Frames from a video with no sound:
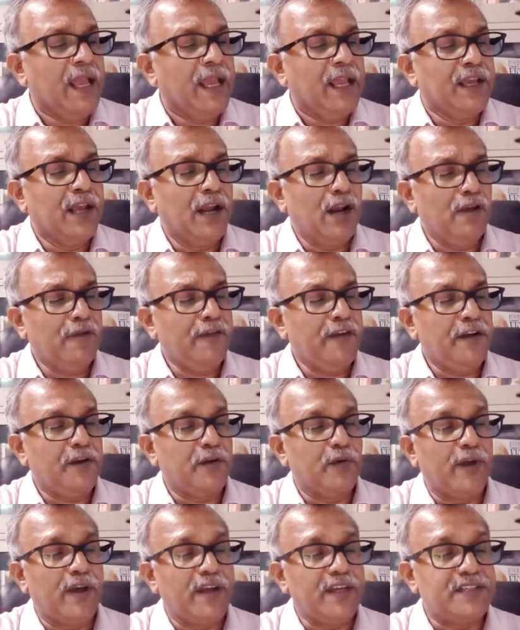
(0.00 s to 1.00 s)
Yellowfin
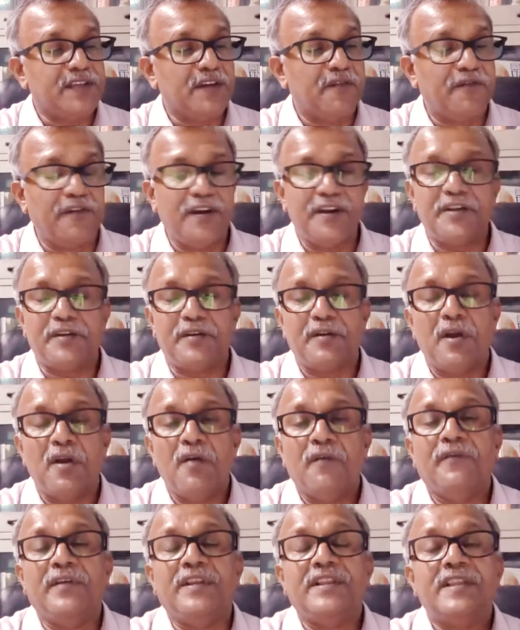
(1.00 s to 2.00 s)
tuna is a fish
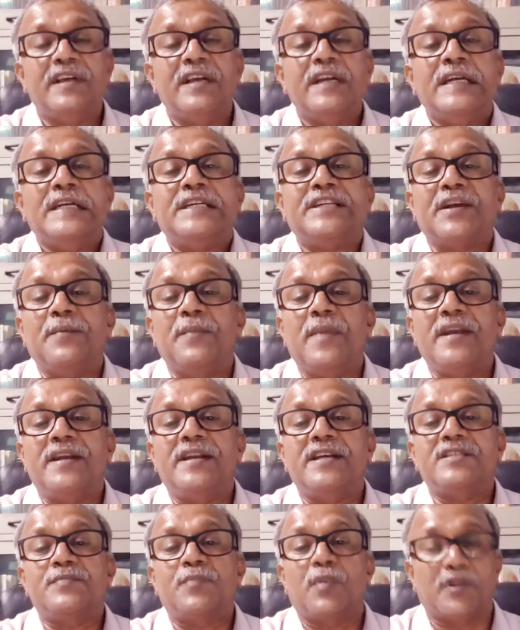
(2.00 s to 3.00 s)
with
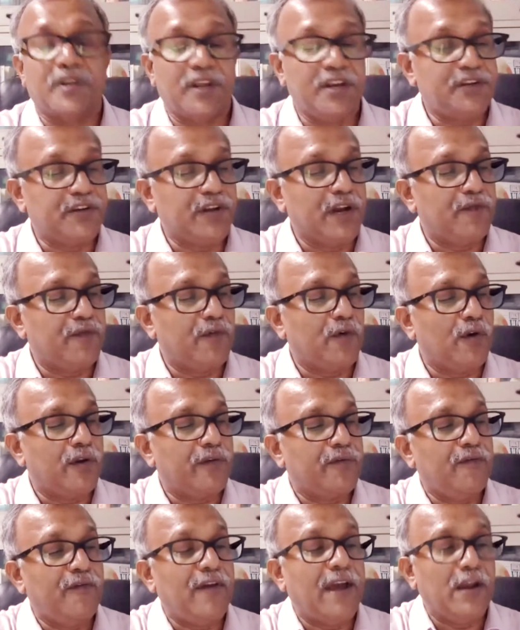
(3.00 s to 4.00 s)
tremendous potential for
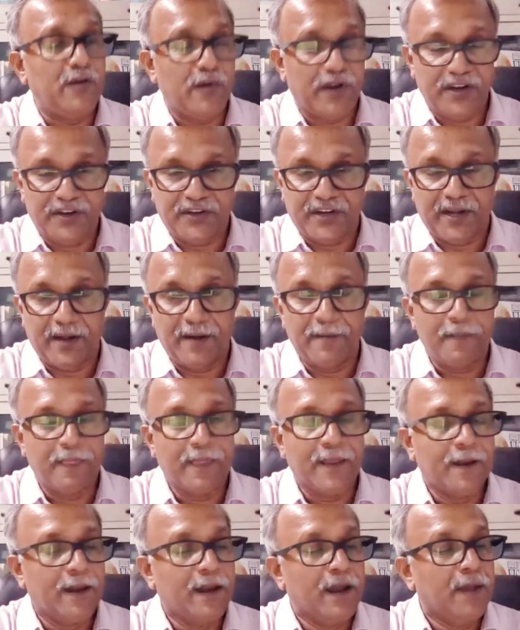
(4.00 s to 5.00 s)
value addition.
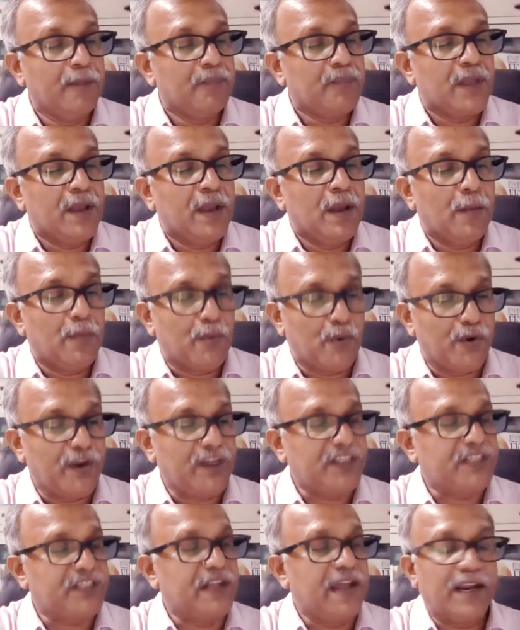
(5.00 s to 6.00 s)

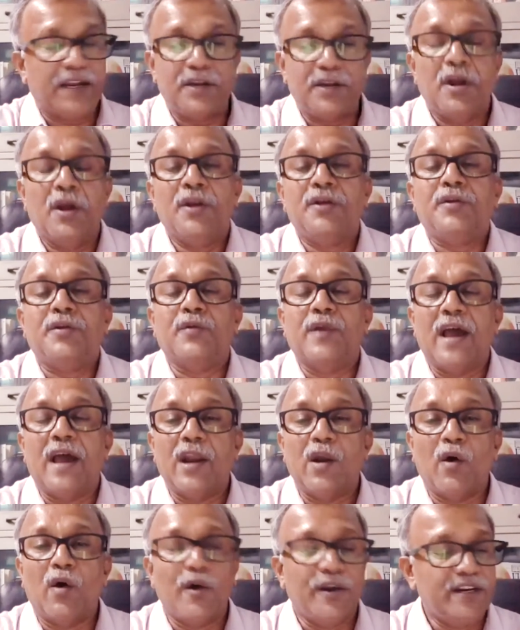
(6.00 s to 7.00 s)
Products like tuna
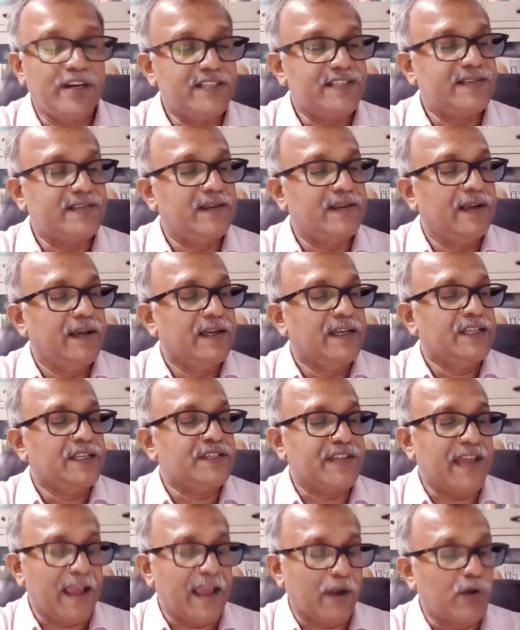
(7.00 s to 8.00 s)
loins,
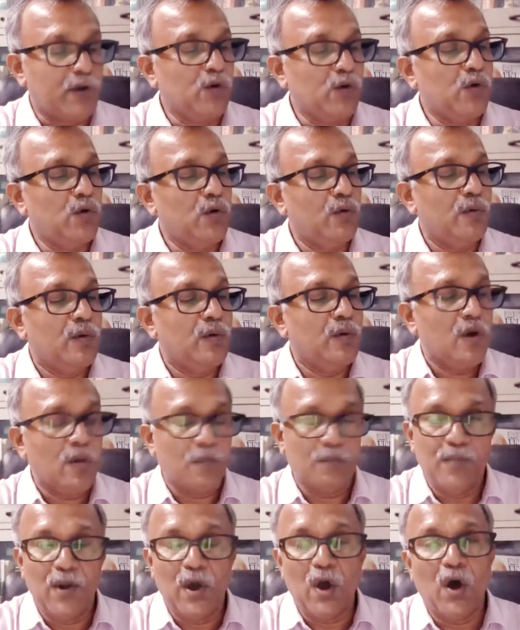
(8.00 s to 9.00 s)
sakku,
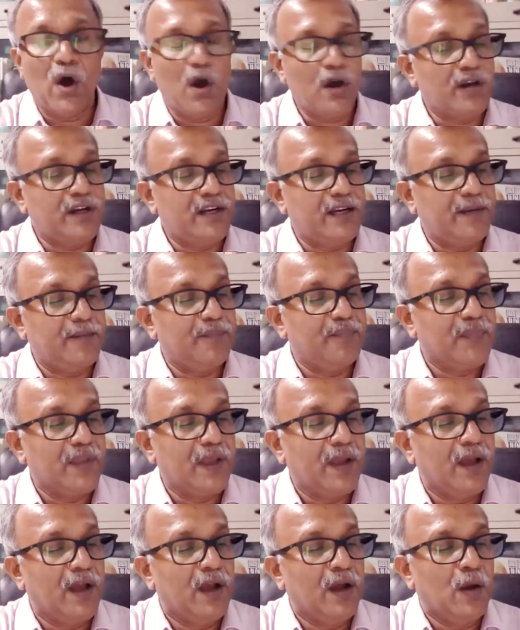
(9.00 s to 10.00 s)
block,
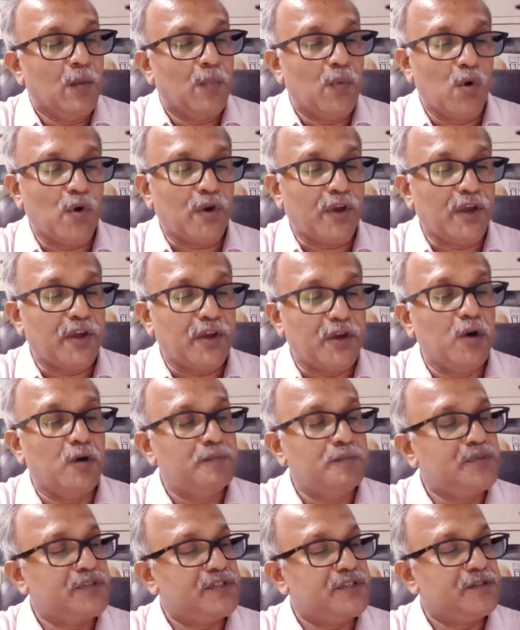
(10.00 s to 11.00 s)
poke
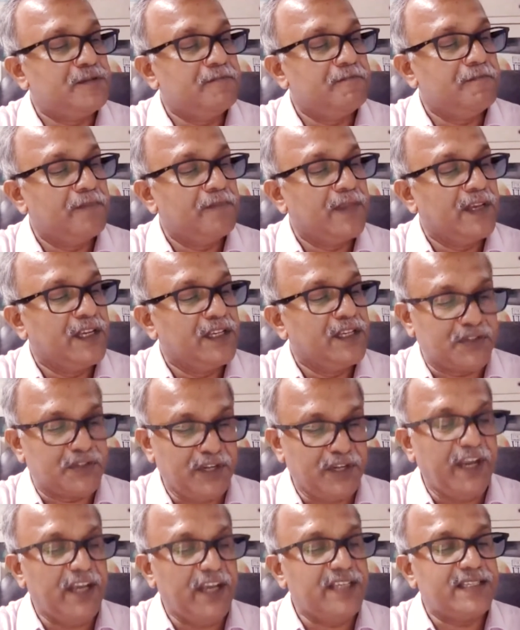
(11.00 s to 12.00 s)
cubes,
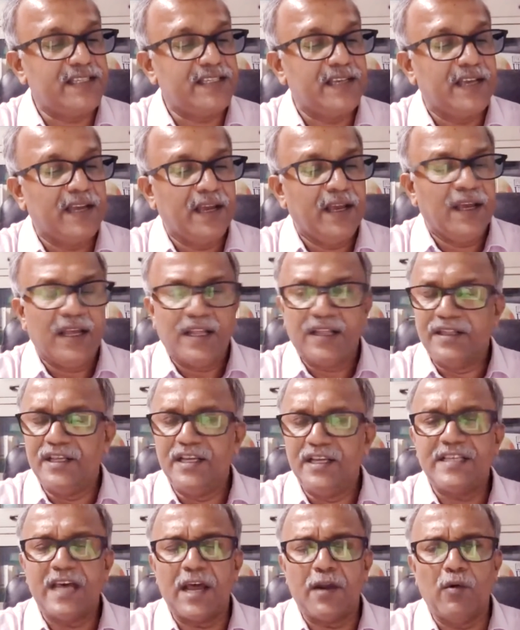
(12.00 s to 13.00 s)
sticks,
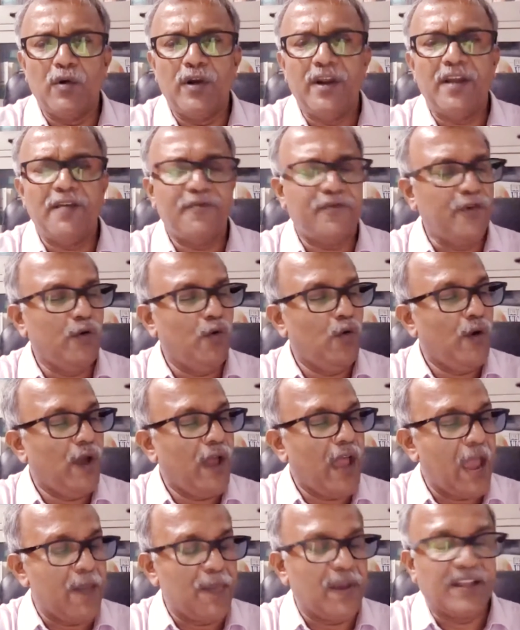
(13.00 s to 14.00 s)
these are only a few
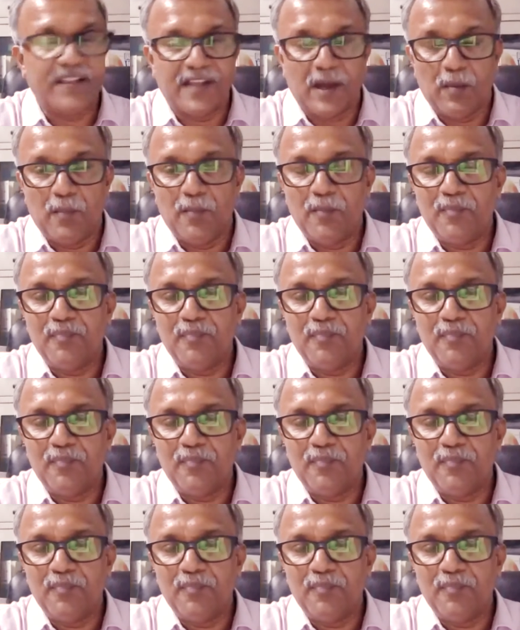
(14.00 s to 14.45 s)
among them.